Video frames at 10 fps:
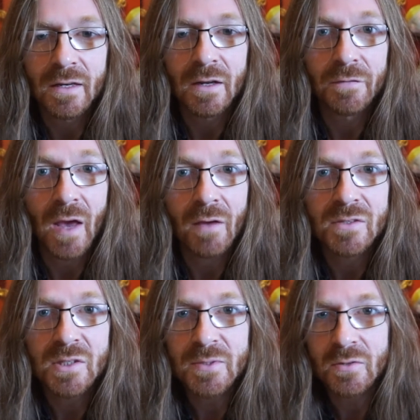If you haven't
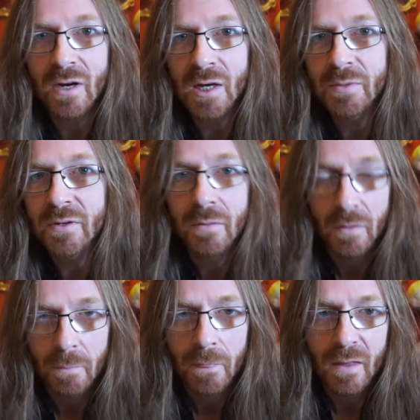subscribed,
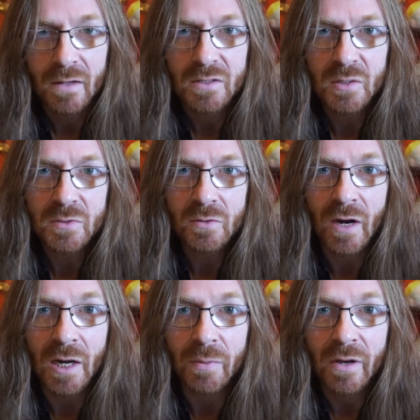
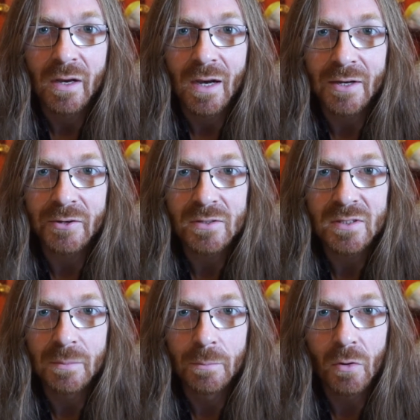subscribe and you'll
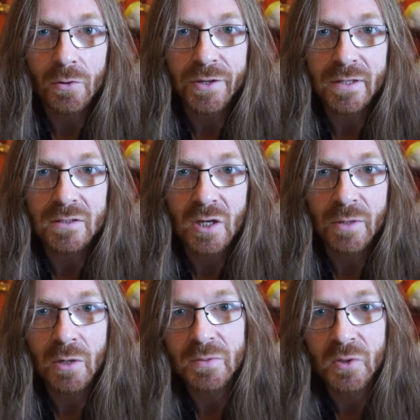see more things
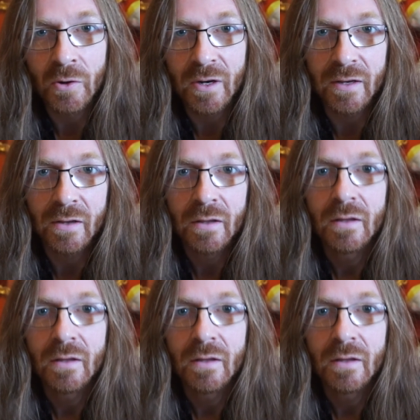coming up shortly.